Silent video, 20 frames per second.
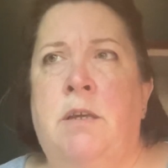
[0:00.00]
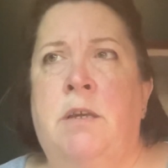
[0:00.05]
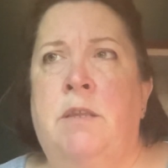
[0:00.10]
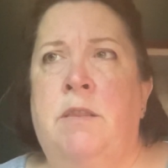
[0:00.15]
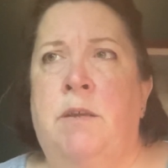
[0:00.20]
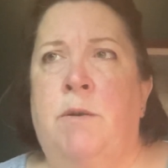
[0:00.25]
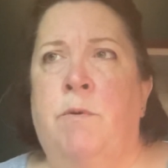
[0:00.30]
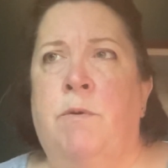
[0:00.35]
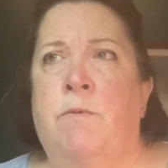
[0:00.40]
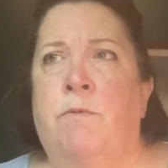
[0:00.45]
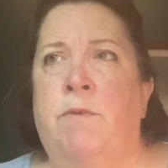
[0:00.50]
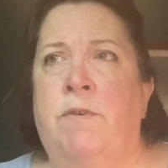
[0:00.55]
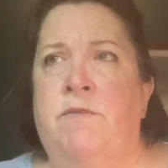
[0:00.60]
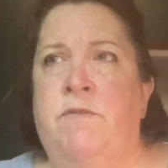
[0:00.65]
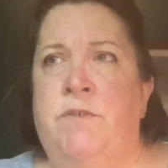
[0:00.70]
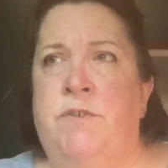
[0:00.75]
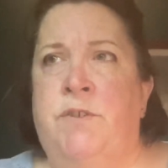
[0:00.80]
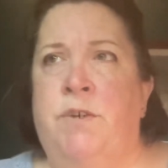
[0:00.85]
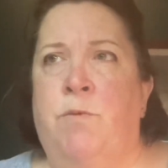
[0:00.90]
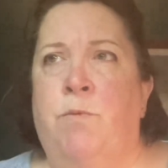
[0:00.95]
There were
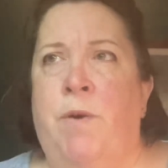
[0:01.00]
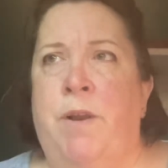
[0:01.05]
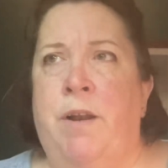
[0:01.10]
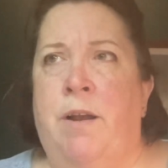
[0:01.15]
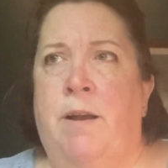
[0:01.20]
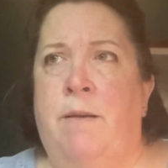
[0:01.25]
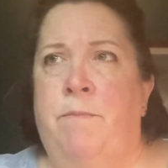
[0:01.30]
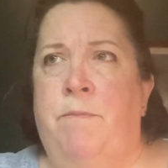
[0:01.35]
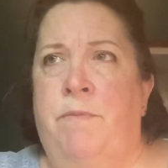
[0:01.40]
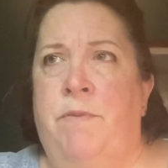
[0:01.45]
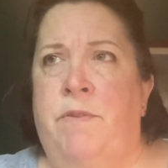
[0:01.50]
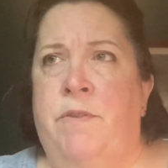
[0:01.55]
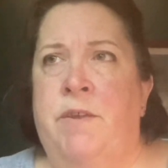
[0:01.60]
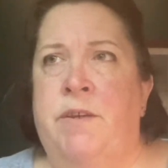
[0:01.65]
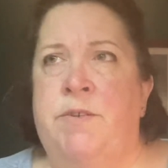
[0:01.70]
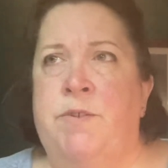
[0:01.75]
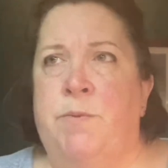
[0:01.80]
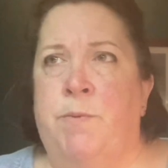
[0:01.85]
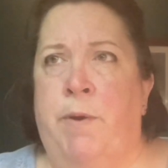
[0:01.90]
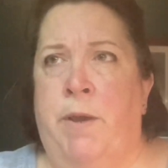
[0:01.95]
rivers that went up
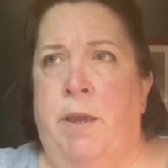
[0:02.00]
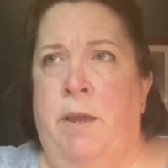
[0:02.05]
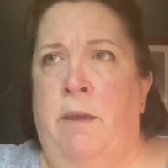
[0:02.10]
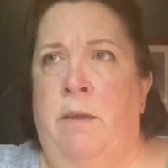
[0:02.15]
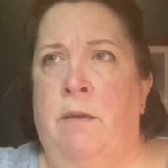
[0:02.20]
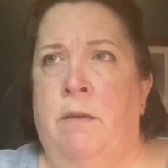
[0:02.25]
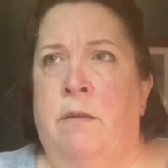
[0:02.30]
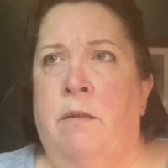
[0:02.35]
this way.